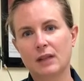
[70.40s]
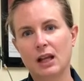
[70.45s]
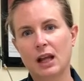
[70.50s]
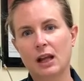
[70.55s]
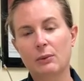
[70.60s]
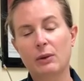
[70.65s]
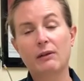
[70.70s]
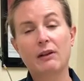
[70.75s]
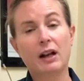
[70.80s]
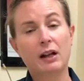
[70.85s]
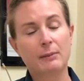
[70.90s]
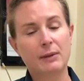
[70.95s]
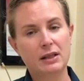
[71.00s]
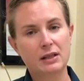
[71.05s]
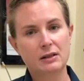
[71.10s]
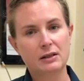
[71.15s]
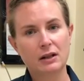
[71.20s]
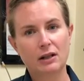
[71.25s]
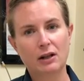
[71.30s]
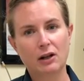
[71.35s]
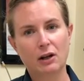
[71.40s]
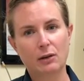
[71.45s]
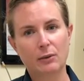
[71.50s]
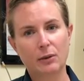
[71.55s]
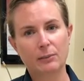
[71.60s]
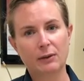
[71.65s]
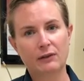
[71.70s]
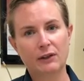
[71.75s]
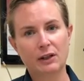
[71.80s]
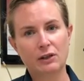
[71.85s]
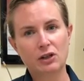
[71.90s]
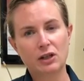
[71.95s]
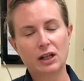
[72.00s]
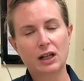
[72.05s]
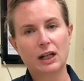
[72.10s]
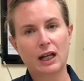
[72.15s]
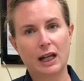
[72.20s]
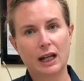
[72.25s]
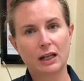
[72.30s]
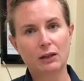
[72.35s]
We recommend starting heartworm prevention at
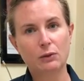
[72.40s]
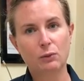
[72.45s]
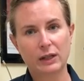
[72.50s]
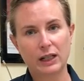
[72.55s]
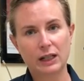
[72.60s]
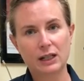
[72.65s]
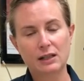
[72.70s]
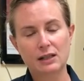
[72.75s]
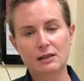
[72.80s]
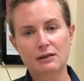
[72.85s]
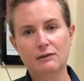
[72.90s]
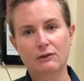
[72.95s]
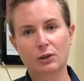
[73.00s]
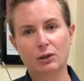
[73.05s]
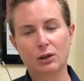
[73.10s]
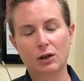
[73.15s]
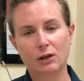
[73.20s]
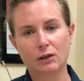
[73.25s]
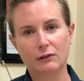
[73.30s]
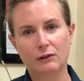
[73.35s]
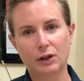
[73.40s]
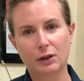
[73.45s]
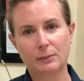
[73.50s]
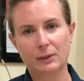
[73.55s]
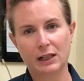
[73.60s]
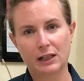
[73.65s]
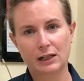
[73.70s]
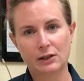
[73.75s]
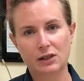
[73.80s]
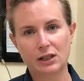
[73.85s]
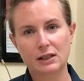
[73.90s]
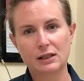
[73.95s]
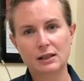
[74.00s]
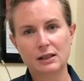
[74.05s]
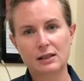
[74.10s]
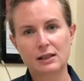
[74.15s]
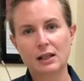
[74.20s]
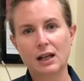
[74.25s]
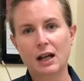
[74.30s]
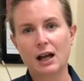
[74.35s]
8 weeks for all of our
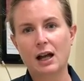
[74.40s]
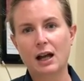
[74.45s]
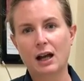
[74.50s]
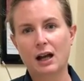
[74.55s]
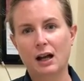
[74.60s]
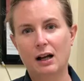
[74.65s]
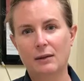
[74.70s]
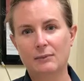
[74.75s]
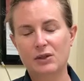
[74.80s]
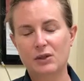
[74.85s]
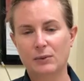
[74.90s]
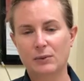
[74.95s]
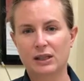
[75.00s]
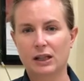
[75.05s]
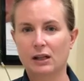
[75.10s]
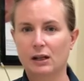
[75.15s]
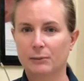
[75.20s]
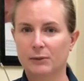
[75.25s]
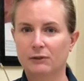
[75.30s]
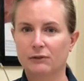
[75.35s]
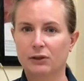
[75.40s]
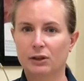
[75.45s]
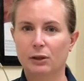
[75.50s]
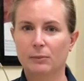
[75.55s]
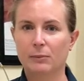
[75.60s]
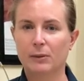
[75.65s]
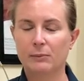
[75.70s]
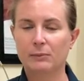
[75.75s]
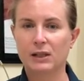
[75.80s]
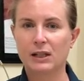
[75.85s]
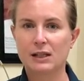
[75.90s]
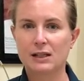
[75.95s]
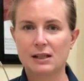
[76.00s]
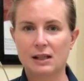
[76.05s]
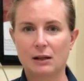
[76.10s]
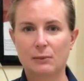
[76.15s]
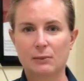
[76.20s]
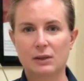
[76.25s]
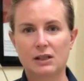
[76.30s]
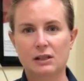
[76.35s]
patients. So when they come in for their puppy
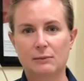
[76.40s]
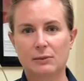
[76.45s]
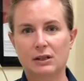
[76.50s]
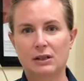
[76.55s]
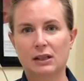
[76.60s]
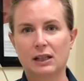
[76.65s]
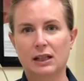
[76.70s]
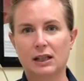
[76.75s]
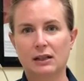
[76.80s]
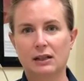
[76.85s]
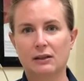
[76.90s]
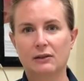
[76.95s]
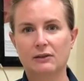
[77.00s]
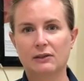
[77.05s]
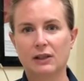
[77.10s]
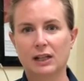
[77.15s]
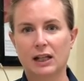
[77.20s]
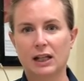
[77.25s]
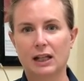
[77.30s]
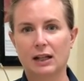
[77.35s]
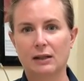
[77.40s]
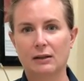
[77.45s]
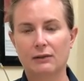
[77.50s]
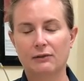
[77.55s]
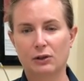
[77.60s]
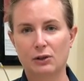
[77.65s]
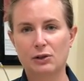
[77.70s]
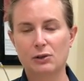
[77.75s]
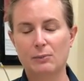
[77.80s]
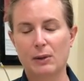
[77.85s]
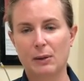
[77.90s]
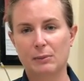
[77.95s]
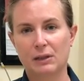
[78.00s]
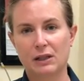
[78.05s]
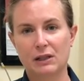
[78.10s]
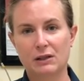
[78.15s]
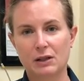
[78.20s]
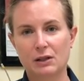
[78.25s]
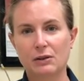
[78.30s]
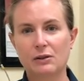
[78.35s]
exam, we typically give a first puppy
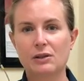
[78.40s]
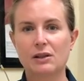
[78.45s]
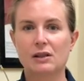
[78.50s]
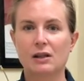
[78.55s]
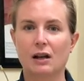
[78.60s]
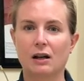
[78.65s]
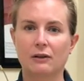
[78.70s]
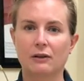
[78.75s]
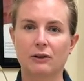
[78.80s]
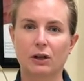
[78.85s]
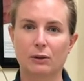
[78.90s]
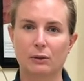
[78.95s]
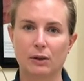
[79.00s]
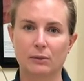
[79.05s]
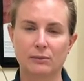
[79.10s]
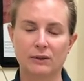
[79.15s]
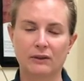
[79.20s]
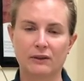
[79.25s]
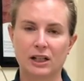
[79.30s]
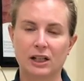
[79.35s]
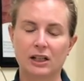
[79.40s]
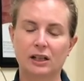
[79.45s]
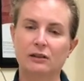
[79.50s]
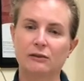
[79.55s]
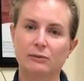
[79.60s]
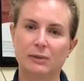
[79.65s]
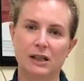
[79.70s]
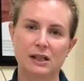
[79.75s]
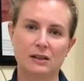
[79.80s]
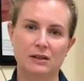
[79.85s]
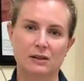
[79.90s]
dose of heartworm preventative based